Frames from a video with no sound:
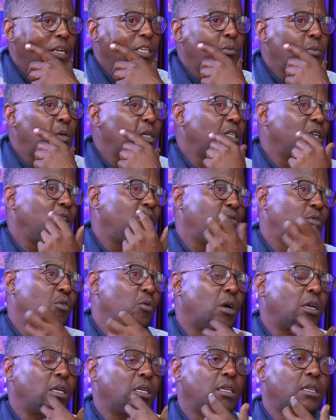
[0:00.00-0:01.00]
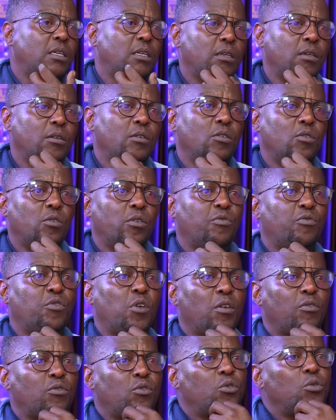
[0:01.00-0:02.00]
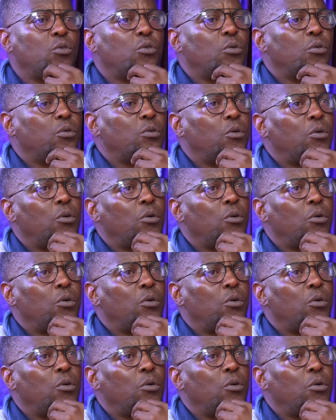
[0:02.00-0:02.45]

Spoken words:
especially if you want, you know, if you have to...